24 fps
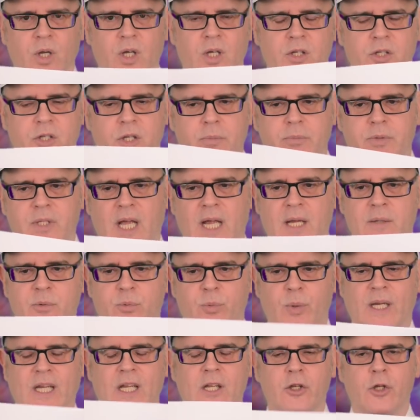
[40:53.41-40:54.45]
sometimes
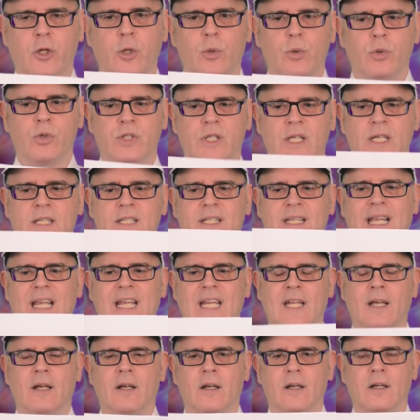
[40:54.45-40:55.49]
we can use this
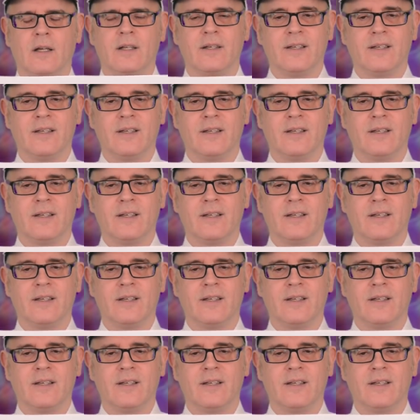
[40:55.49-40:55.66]
in a